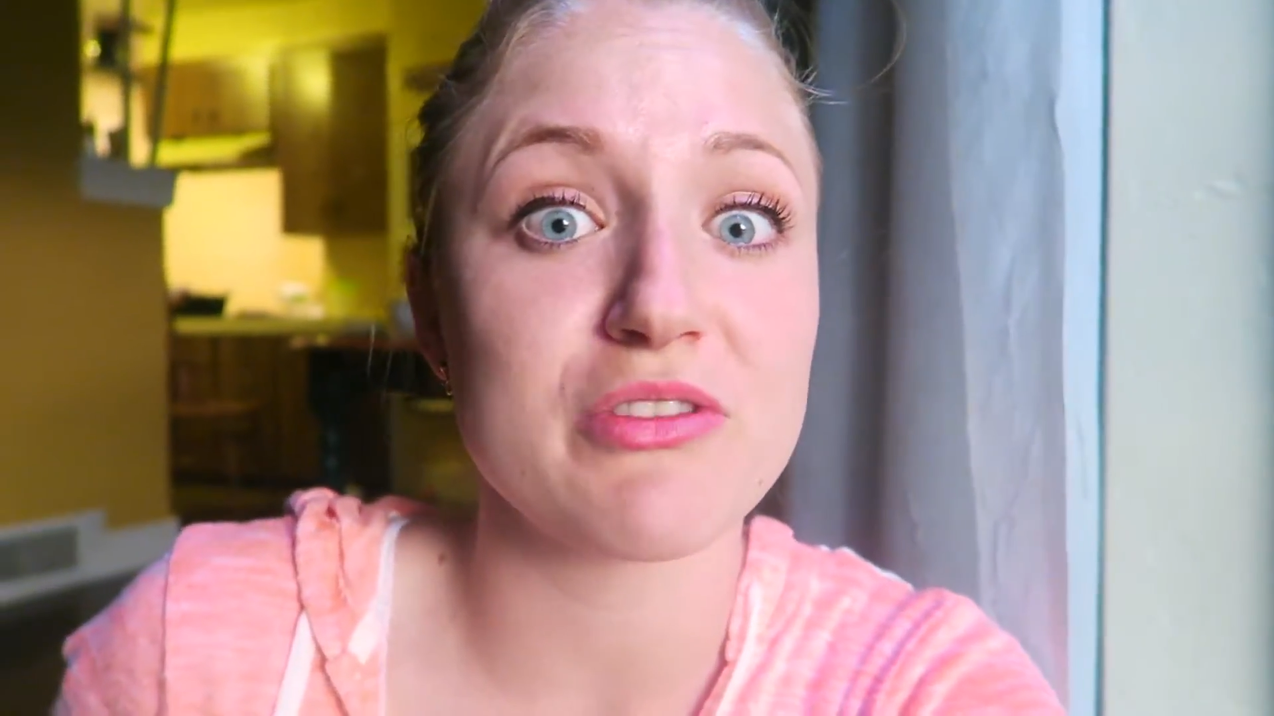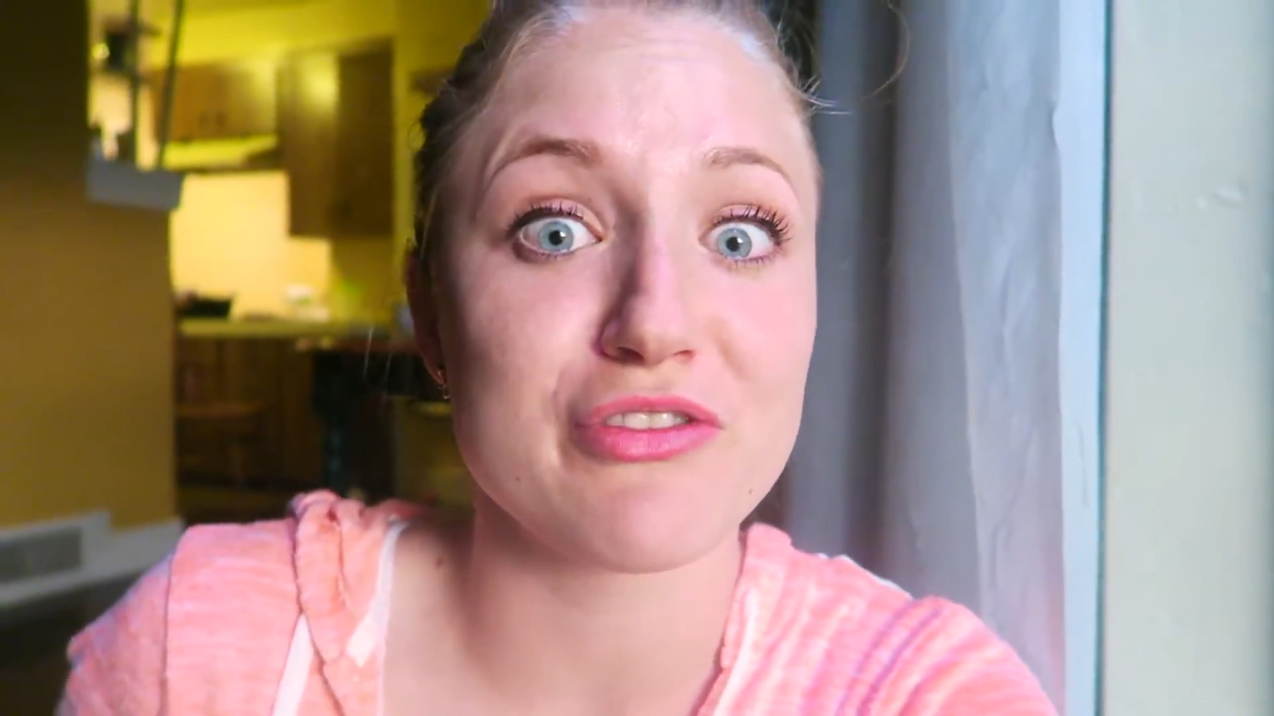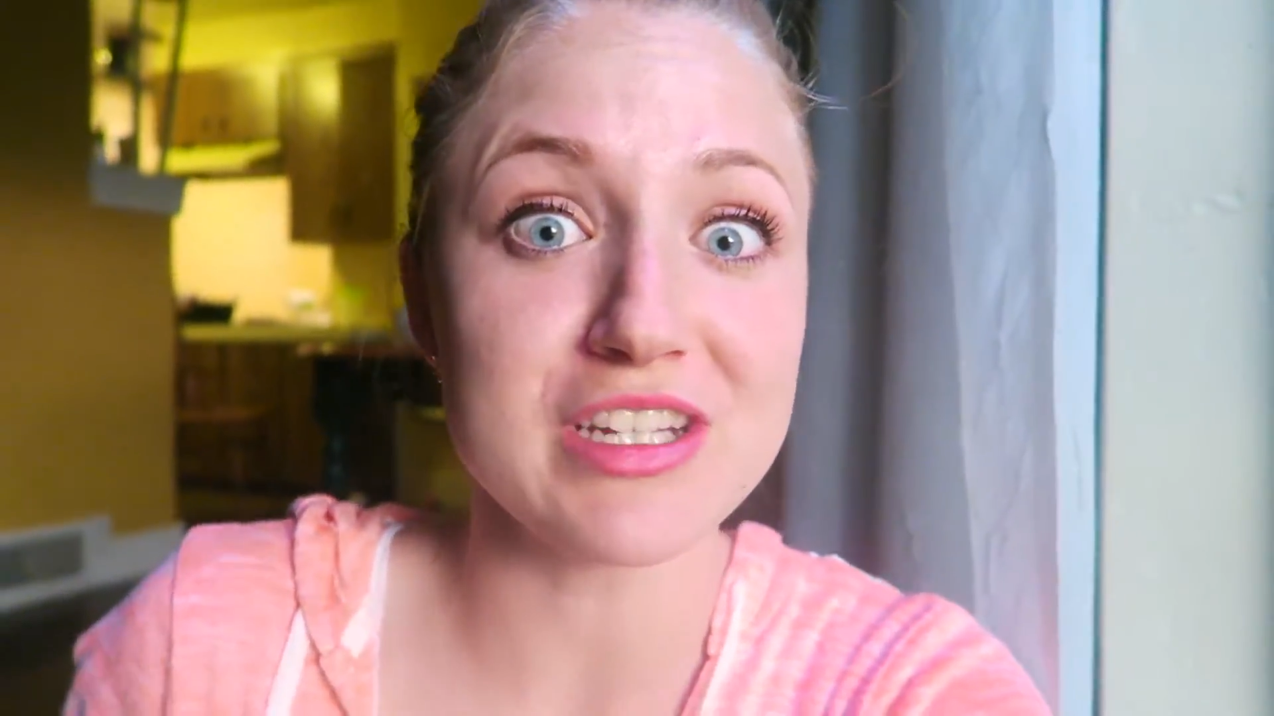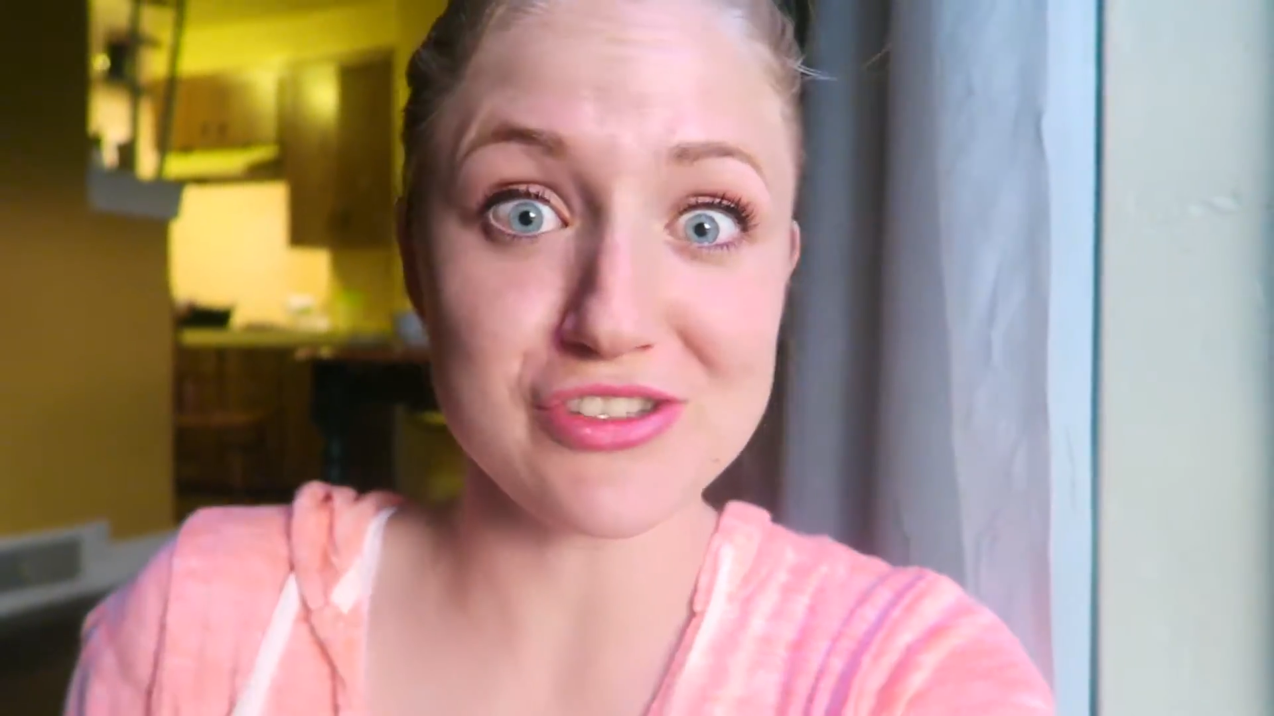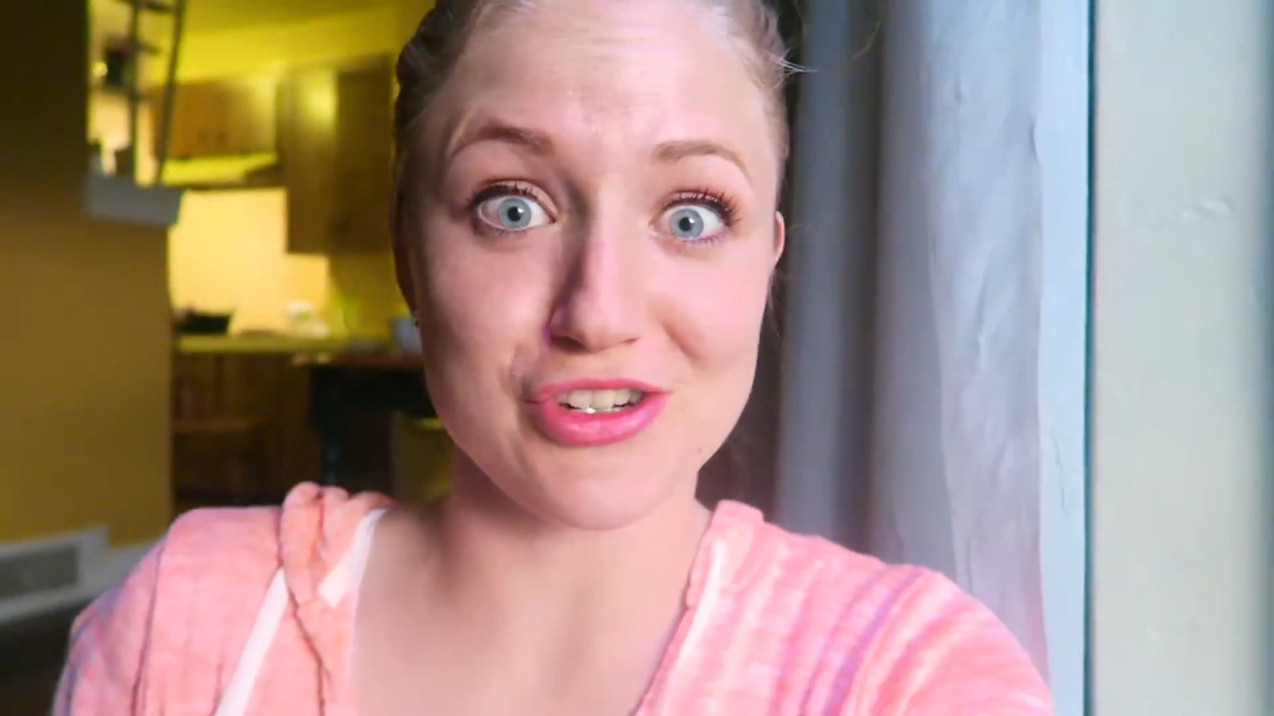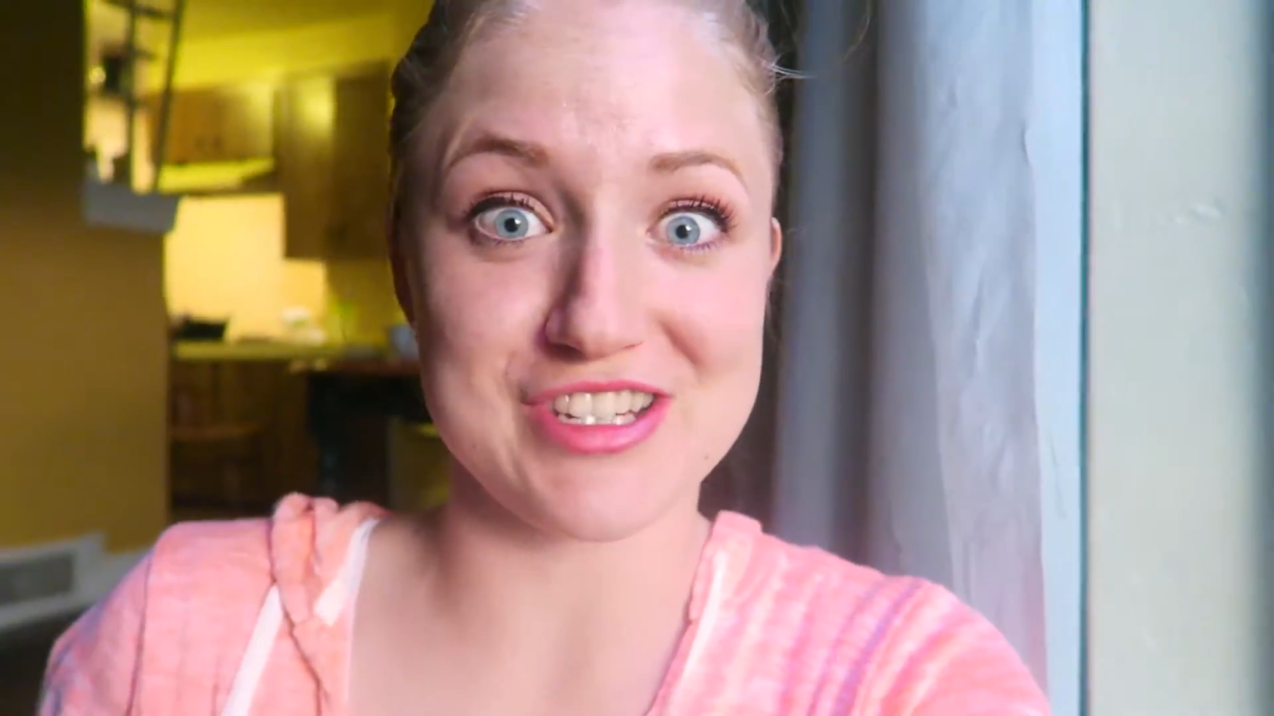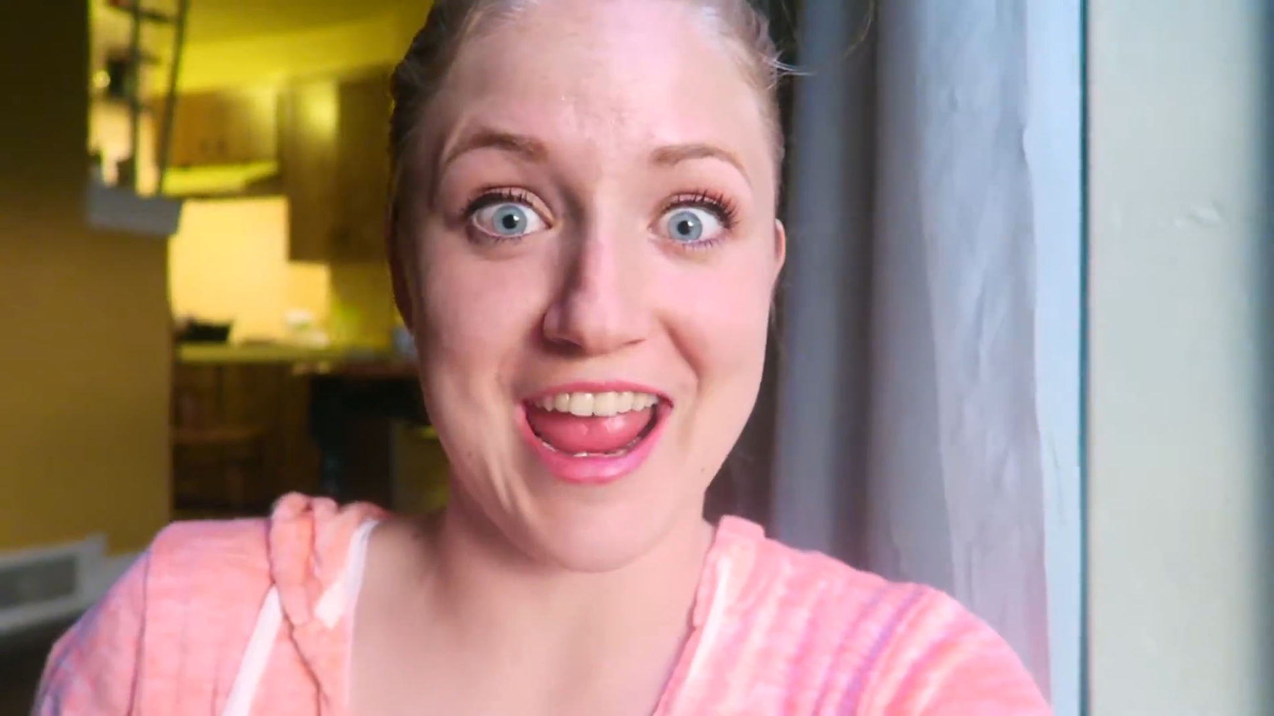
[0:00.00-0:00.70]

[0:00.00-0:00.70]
freezer